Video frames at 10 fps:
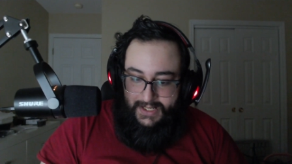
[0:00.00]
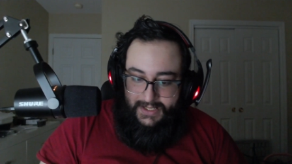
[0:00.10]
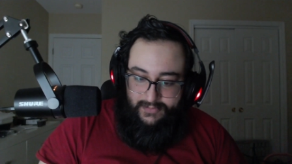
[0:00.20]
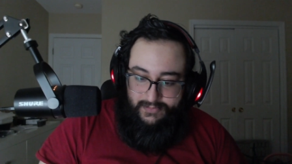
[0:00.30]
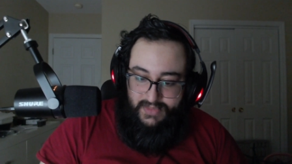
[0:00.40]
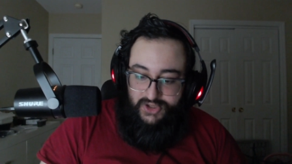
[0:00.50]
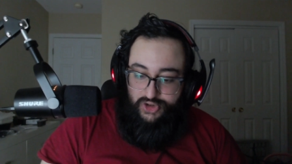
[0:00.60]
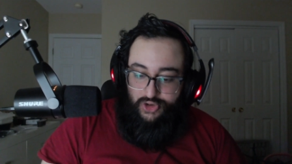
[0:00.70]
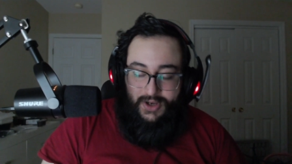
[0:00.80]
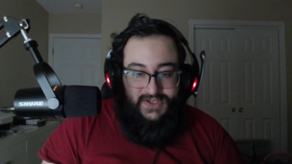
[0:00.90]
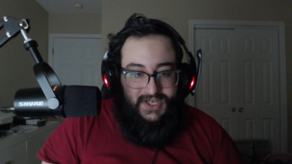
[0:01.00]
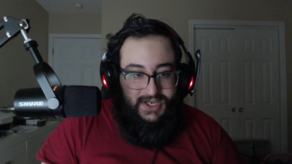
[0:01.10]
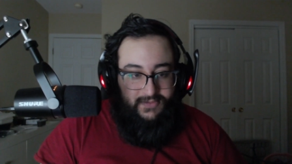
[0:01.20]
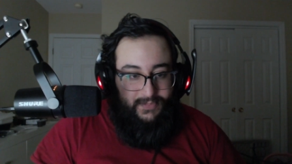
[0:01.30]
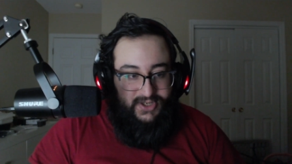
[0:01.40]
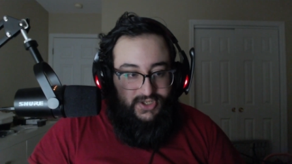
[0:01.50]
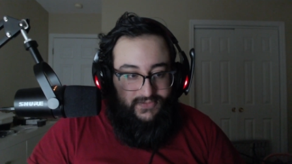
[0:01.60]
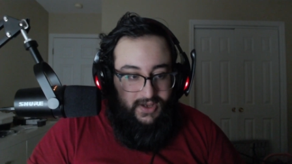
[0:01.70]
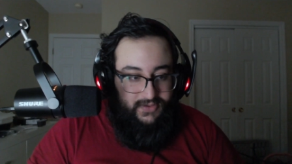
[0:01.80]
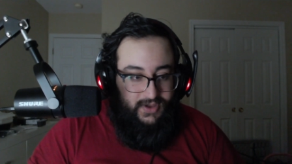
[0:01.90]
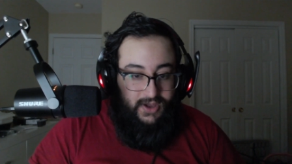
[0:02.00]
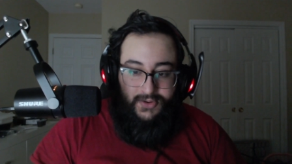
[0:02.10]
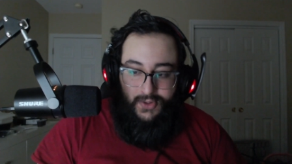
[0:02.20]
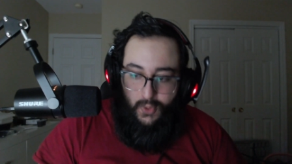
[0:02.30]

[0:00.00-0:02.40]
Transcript: mistrusting of a bunch of other